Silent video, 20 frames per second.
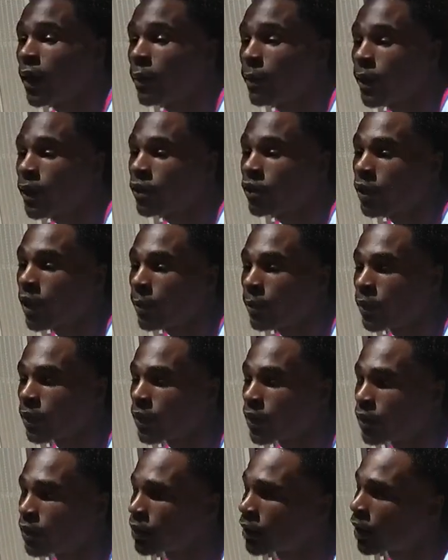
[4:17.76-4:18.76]
They make sure they
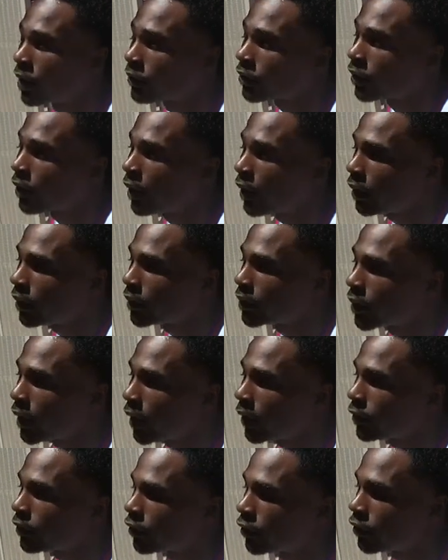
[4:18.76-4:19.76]
put these cuffs on hella
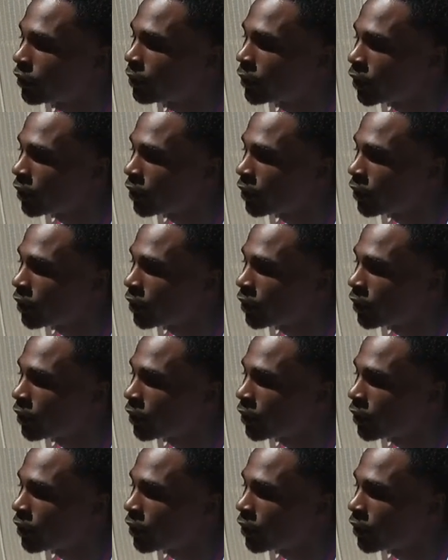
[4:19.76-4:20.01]
tight too,